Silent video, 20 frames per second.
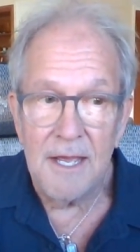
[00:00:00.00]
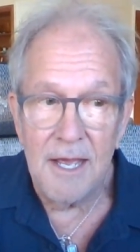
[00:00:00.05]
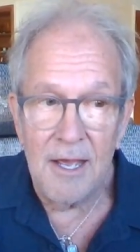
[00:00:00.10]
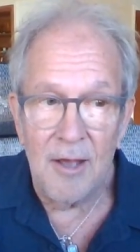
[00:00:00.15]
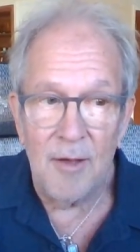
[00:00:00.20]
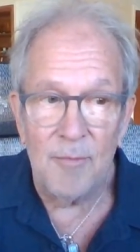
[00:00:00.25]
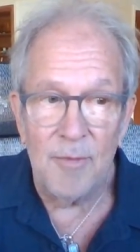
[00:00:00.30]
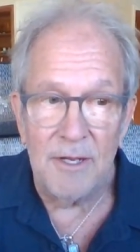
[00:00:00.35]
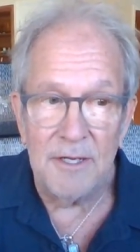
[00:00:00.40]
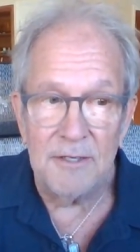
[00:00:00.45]

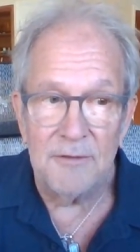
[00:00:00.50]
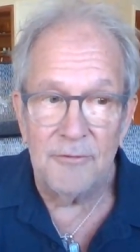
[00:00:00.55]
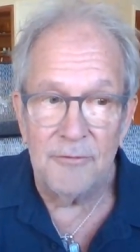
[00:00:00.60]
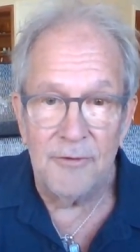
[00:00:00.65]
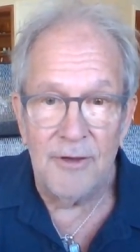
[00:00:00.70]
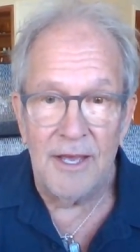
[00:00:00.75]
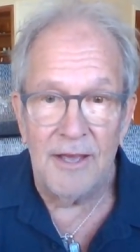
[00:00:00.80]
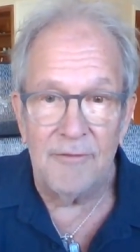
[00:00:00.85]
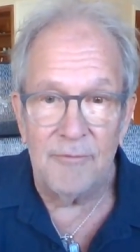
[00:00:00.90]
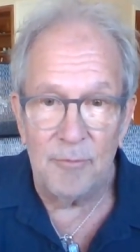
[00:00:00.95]
I'll bet you
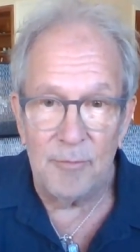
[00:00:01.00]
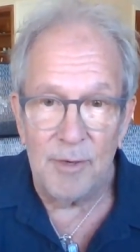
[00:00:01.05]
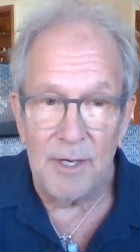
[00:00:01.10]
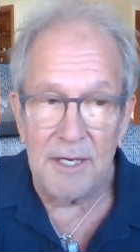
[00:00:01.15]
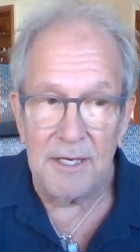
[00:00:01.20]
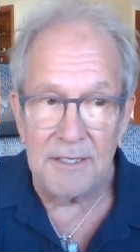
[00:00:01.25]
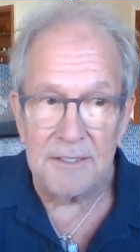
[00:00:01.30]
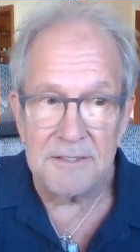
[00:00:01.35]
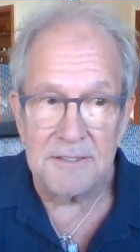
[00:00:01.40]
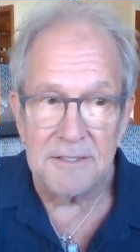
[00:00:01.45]

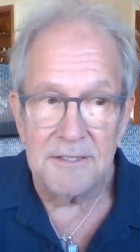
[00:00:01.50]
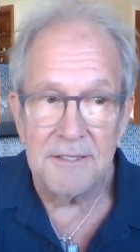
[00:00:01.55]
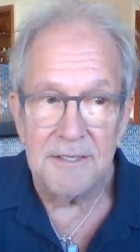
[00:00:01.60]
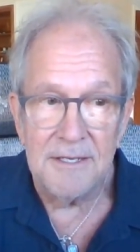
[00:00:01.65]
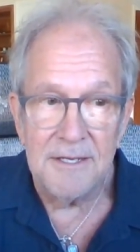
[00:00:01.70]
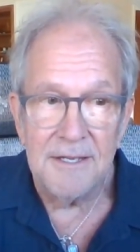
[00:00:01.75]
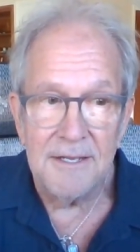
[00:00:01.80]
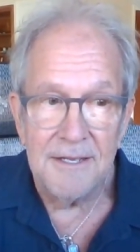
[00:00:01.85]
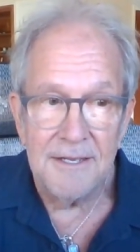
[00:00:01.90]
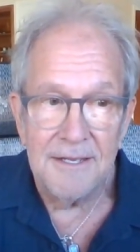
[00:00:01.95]
$5
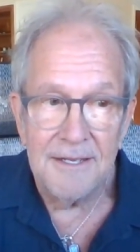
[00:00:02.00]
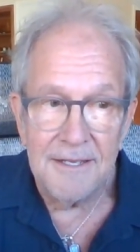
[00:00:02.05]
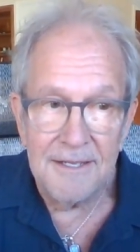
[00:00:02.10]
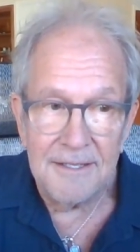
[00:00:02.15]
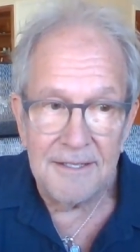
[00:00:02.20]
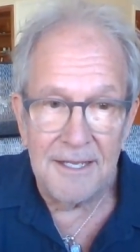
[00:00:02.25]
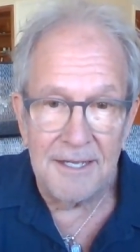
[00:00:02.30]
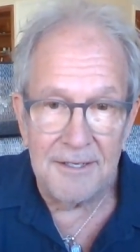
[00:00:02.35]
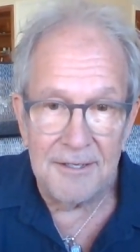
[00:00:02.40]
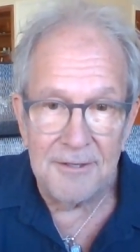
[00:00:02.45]

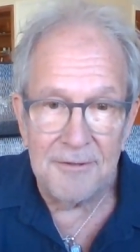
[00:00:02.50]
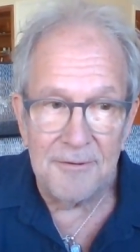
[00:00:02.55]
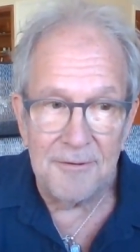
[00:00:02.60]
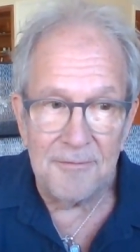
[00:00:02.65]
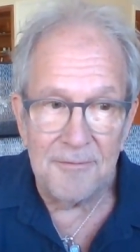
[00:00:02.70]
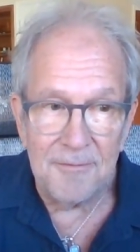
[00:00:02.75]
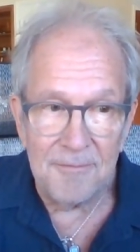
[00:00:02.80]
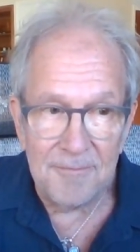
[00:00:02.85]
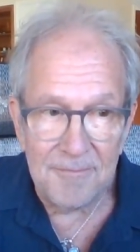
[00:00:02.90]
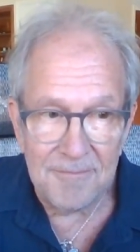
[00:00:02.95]
that
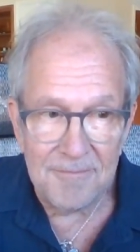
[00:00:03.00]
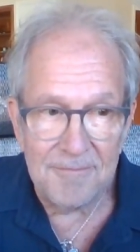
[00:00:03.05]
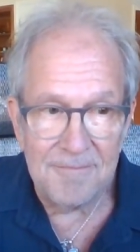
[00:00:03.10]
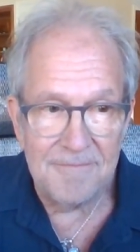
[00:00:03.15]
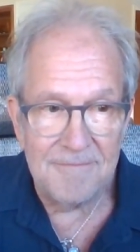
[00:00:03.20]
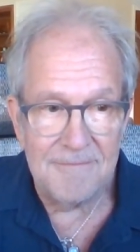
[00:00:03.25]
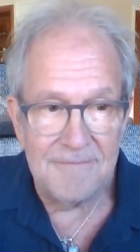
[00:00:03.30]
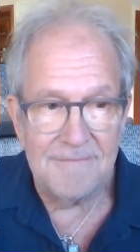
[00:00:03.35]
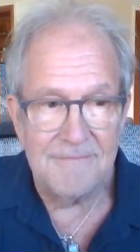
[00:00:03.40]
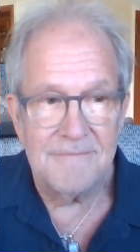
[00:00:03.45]

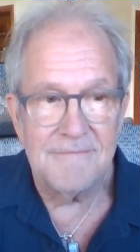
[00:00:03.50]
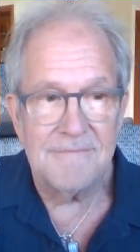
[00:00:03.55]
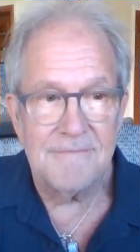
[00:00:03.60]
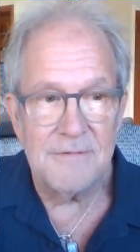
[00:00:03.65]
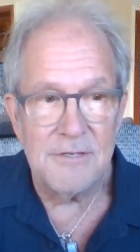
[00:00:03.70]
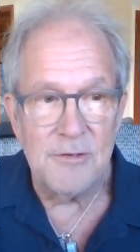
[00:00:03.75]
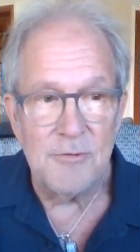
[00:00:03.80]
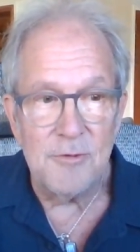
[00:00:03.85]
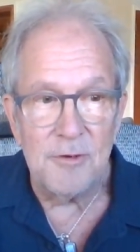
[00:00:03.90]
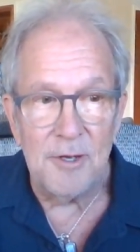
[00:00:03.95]

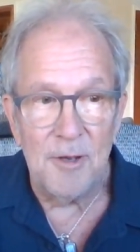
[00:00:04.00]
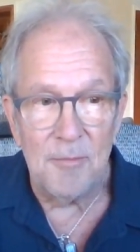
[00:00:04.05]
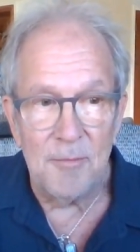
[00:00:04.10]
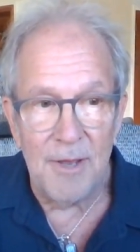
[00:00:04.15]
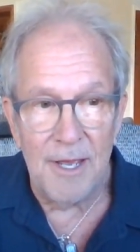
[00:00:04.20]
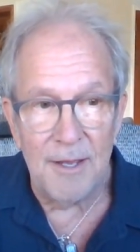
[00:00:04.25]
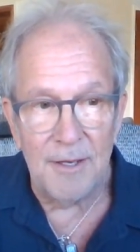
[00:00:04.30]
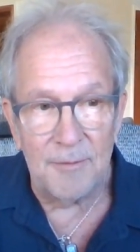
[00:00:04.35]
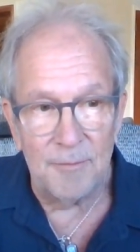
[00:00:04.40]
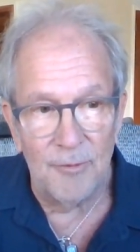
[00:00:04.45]
you come
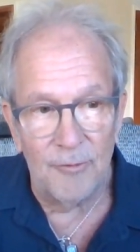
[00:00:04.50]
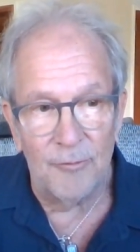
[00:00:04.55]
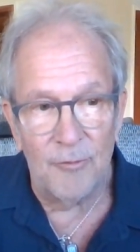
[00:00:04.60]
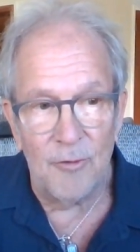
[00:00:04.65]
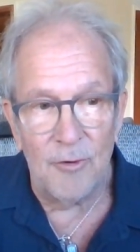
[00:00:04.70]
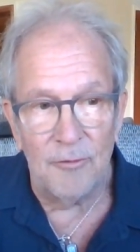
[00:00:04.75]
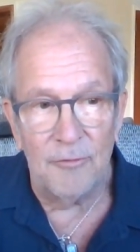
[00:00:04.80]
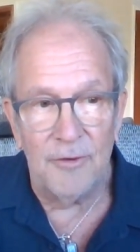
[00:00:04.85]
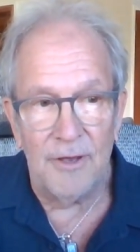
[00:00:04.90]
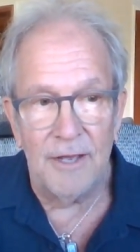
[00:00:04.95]
back
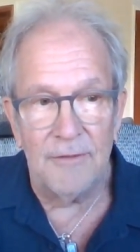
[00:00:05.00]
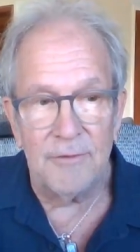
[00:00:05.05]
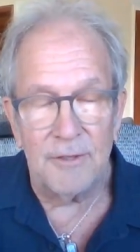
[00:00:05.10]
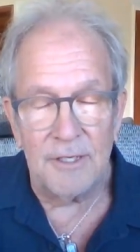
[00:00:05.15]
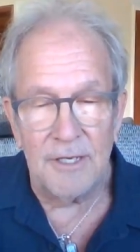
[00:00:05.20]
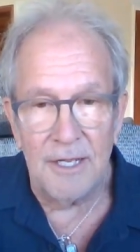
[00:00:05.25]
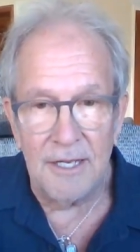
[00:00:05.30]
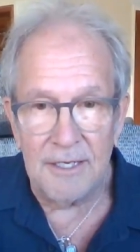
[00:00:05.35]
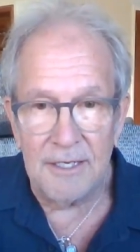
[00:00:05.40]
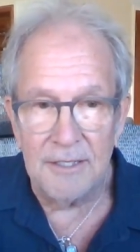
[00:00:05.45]
before 5
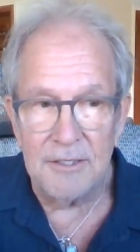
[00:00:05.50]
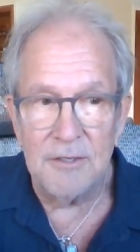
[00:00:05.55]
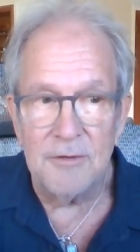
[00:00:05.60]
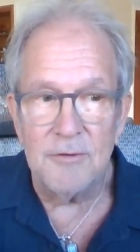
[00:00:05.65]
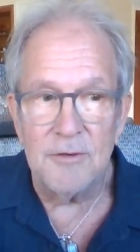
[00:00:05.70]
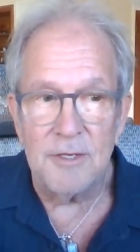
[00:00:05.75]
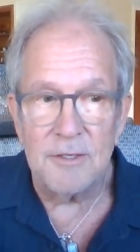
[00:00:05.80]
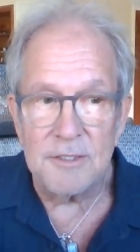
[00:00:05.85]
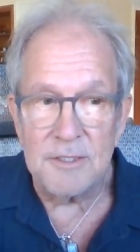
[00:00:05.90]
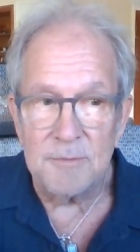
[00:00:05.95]
o'clock and you
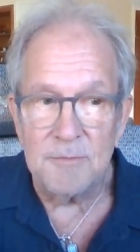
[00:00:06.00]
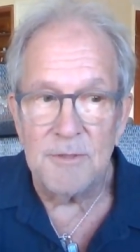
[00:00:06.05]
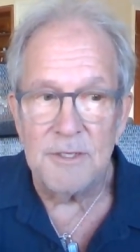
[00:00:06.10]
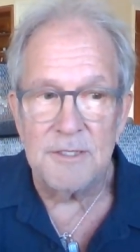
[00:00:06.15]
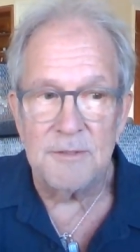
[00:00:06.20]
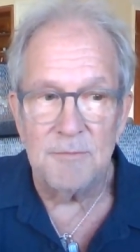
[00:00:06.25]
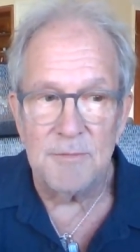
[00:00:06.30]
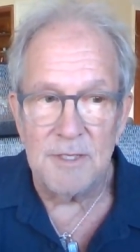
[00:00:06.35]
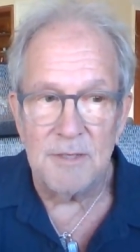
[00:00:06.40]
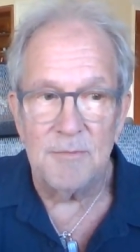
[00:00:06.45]

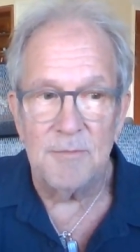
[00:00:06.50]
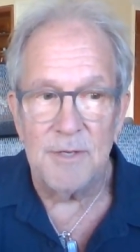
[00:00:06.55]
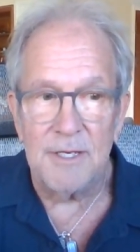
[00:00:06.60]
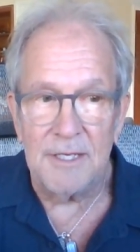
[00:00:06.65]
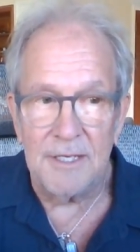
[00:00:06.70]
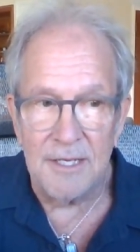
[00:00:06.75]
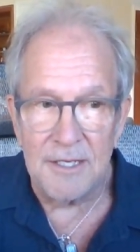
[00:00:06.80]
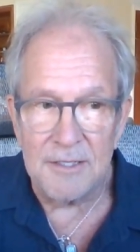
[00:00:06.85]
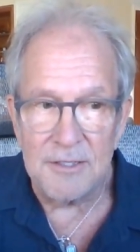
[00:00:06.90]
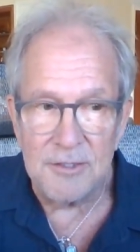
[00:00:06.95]
dismiss me
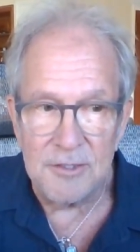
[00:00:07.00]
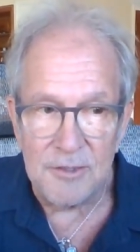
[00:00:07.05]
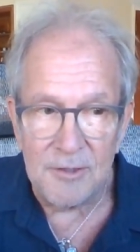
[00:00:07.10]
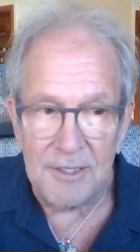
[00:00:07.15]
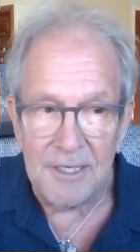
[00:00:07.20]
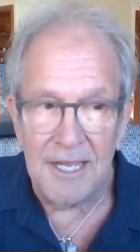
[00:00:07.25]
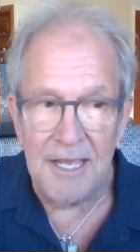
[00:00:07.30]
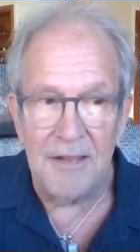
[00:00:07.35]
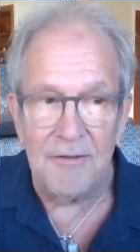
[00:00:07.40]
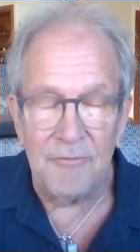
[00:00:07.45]
because you
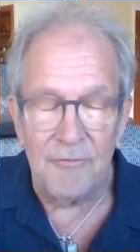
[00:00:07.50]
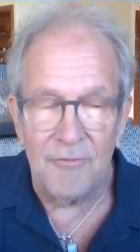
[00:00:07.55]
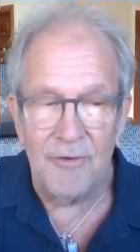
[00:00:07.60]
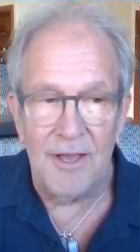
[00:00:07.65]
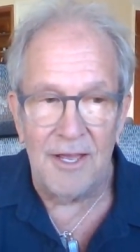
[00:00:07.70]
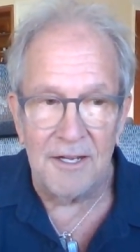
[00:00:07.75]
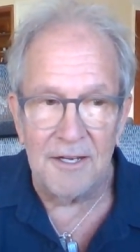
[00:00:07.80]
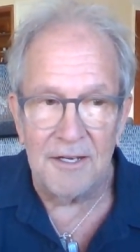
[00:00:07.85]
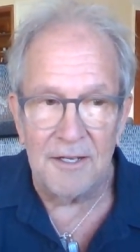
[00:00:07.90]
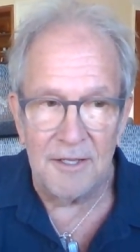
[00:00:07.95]
can't
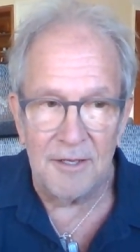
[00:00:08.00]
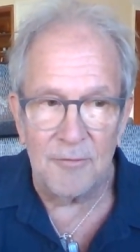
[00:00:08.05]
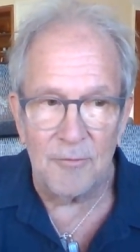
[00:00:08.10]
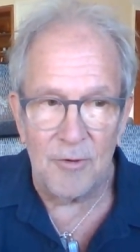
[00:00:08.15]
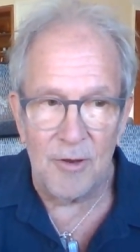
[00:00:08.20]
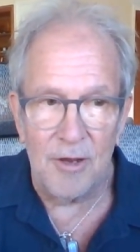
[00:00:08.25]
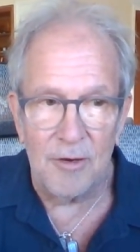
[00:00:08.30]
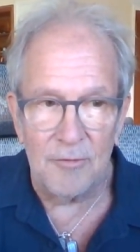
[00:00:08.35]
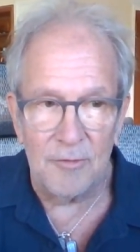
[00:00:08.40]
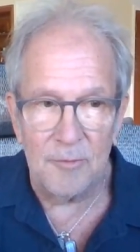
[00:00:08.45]
find anything
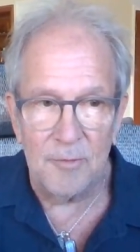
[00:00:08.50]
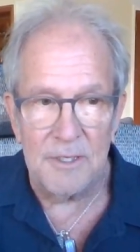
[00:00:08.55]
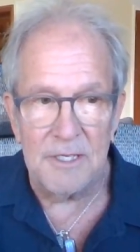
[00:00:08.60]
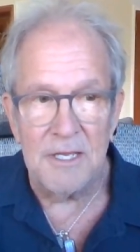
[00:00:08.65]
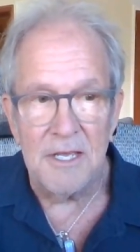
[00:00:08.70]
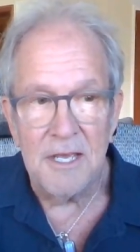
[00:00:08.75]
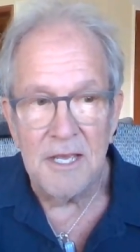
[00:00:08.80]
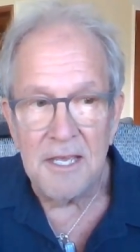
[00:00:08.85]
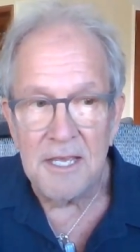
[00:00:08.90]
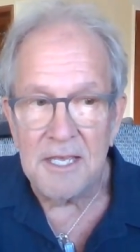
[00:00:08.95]
wrong with me,
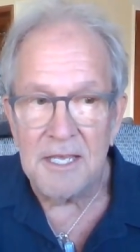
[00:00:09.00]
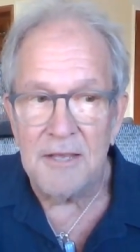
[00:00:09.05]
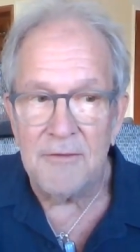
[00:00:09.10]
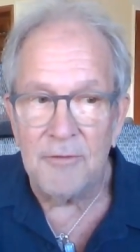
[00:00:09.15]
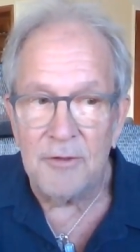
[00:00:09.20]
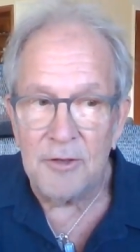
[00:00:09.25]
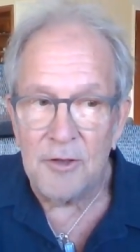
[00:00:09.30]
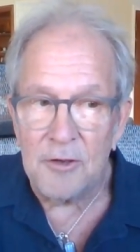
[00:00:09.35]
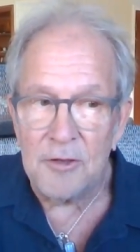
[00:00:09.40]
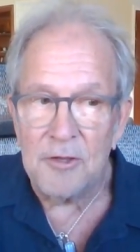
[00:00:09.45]

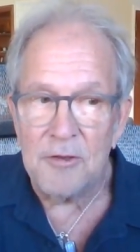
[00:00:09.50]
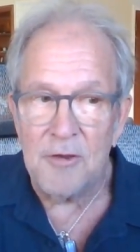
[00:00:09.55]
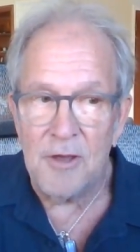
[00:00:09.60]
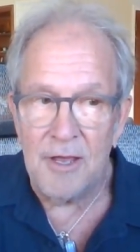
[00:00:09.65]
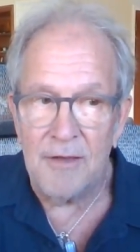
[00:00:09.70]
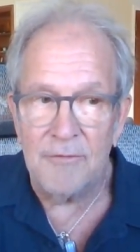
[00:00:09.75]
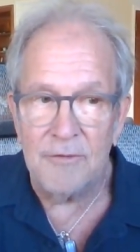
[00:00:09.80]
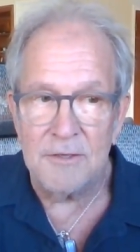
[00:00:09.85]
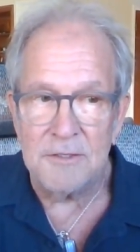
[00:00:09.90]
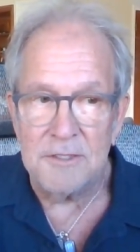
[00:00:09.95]
even though you
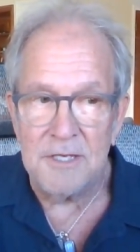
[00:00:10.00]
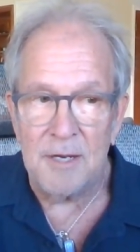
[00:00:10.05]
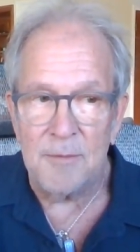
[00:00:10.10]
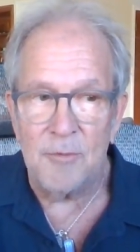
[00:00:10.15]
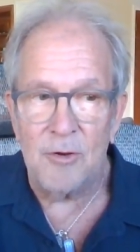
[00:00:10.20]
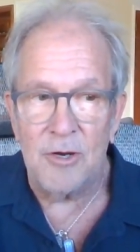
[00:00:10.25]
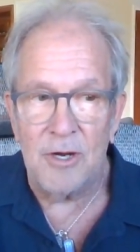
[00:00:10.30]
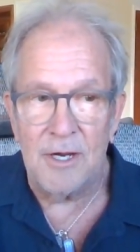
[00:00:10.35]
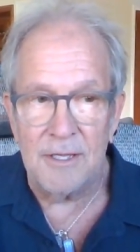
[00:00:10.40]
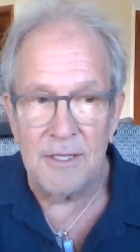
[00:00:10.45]
have this
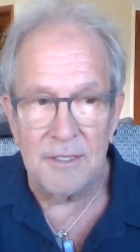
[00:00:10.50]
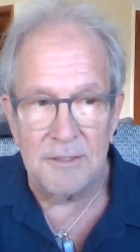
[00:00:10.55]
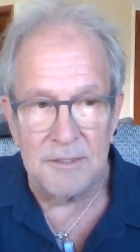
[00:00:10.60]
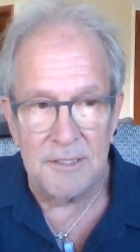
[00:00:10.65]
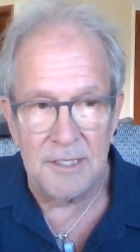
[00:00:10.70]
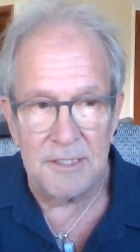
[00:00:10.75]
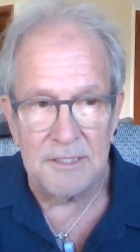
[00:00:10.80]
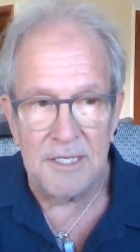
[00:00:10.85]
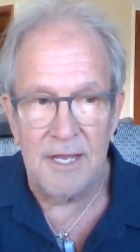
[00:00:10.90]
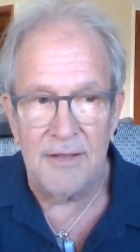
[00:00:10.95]
MRI that
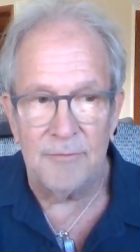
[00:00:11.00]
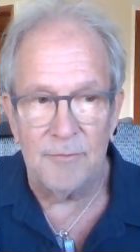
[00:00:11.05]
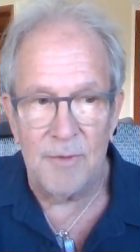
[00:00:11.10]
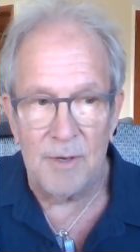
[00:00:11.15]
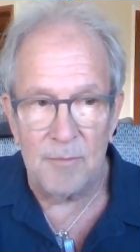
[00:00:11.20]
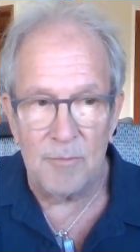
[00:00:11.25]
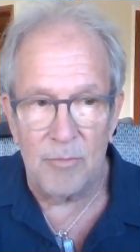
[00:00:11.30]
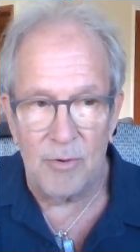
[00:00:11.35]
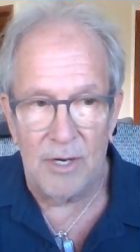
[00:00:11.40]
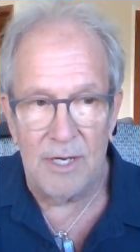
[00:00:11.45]
says half my
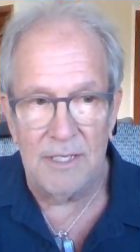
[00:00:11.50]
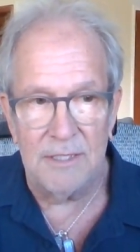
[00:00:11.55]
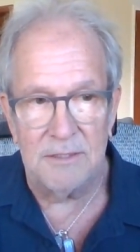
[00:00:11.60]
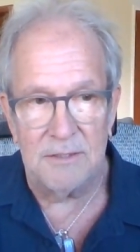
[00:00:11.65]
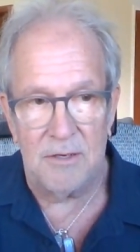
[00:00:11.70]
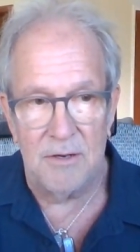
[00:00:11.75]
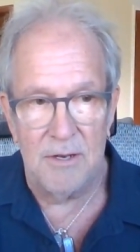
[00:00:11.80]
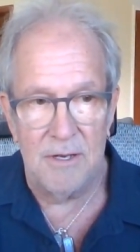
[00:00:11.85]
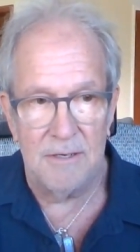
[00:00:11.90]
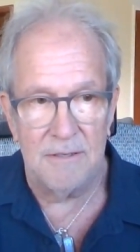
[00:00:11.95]
brain's
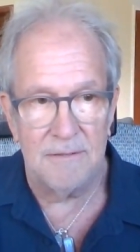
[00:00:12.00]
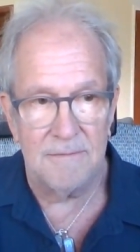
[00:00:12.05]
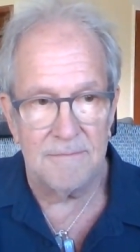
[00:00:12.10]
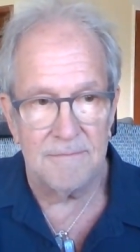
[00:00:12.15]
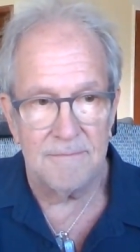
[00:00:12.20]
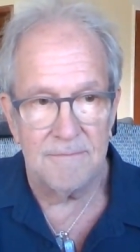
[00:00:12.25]
gone.